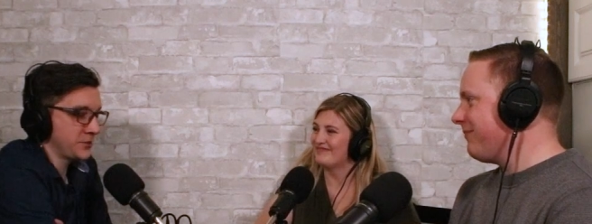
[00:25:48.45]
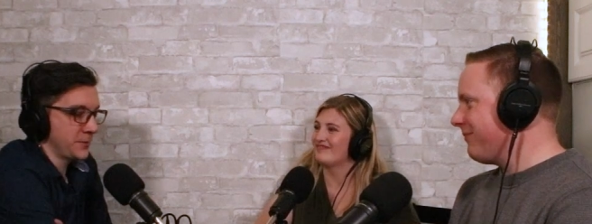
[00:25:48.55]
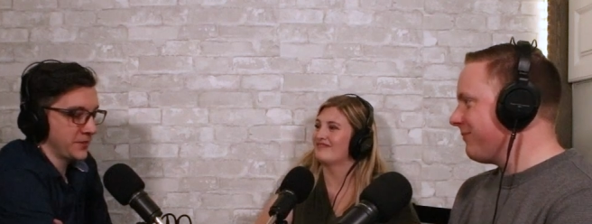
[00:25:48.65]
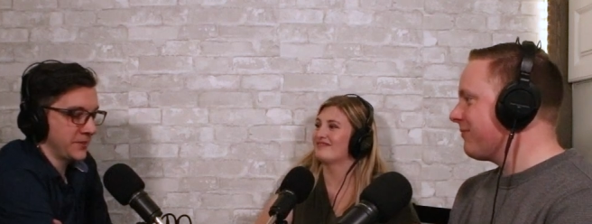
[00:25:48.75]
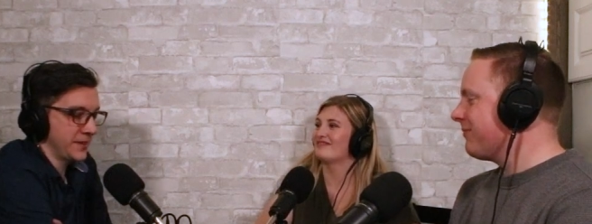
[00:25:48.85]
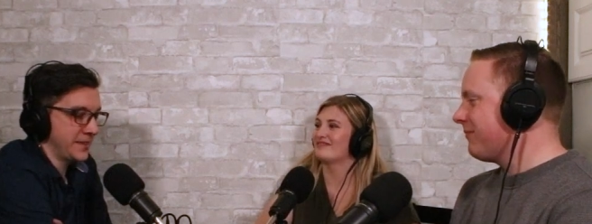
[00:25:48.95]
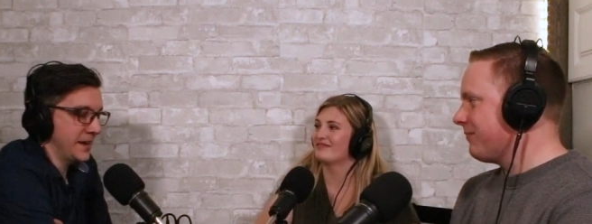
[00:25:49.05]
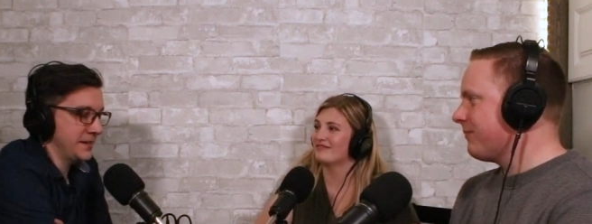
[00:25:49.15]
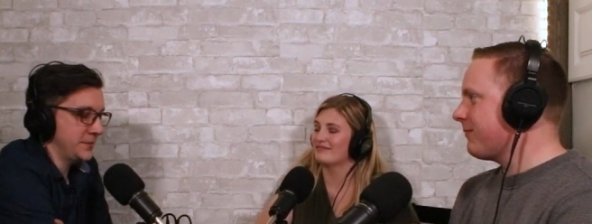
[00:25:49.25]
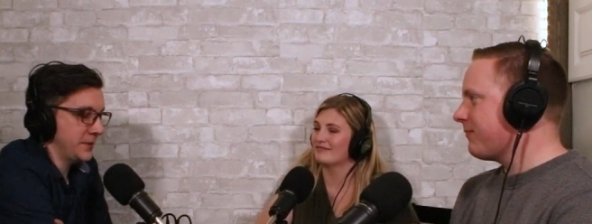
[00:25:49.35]
Speaker 1: or something like
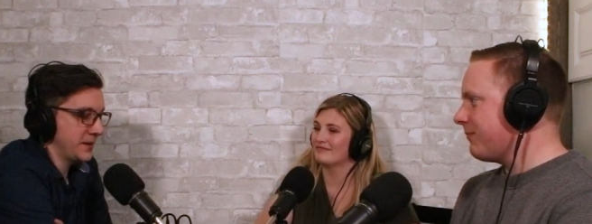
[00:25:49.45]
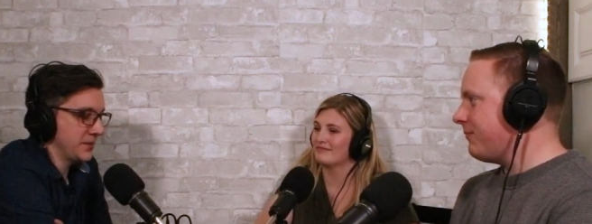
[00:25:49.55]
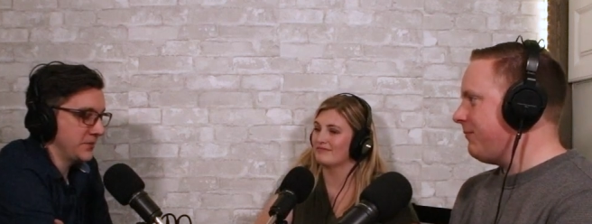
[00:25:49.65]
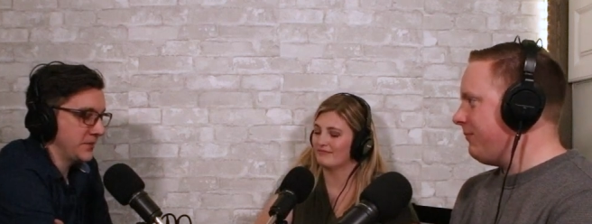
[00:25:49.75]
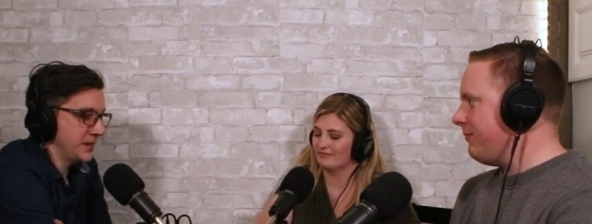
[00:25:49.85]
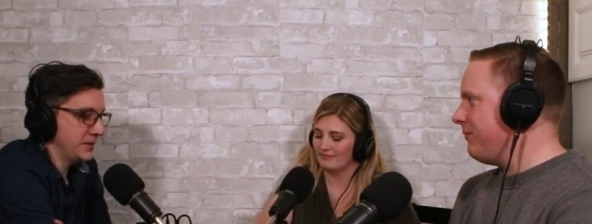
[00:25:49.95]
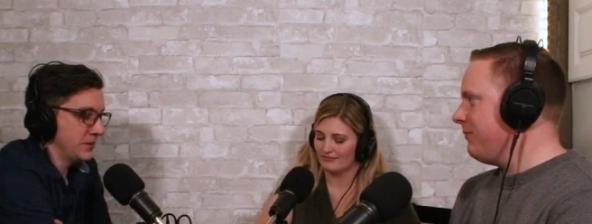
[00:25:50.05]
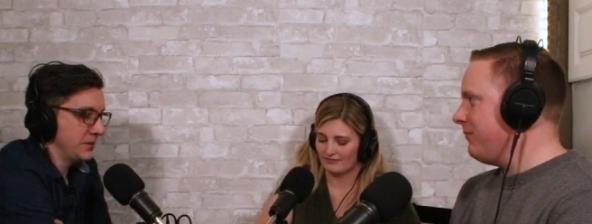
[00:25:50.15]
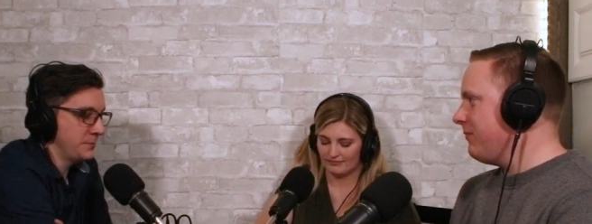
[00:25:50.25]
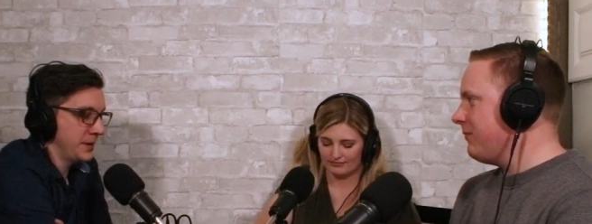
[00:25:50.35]
that, depending on the vendor.